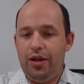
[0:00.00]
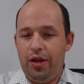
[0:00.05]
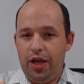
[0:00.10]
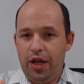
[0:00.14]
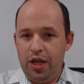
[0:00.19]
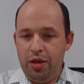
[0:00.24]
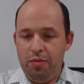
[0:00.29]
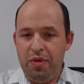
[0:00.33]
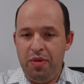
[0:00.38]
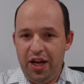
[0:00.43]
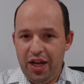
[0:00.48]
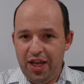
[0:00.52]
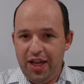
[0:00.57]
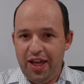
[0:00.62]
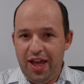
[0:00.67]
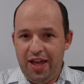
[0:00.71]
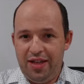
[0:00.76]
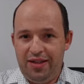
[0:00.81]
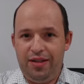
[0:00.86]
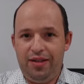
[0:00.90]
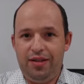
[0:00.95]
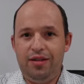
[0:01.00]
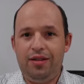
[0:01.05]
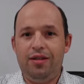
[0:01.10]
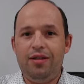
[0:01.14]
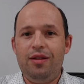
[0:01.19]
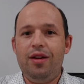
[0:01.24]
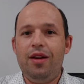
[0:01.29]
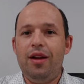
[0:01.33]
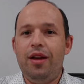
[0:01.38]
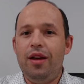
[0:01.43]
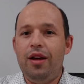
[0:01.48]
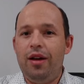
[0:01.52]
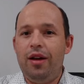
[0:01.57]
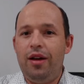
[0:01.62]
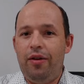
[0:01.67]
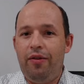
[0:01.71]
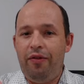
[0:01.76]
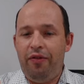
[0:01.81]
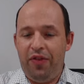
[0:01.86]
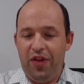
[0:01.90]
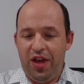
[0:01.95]
in many cases
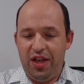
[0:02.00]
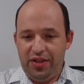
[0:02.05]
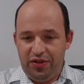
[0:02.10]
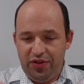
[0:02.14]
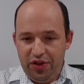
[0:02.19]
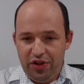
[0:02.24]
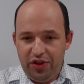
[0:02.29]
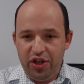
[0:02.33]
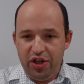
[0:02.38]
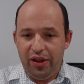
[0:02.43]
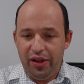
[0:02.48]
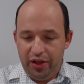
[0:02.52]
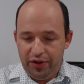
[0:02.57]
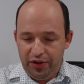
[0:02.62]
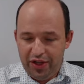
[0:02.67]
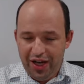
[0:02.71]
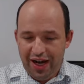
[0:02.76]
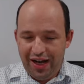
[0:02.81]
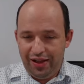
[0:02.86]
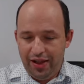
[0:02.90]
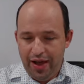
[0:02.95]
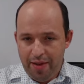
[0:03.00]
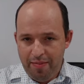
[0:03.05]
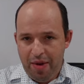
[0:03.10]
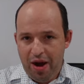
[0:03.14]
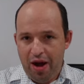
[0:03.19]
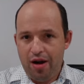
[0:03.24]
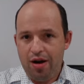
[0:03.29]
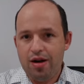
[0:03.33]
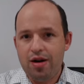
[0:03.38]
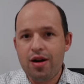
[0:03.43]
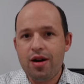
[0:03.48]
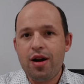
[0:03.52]
face the dilemma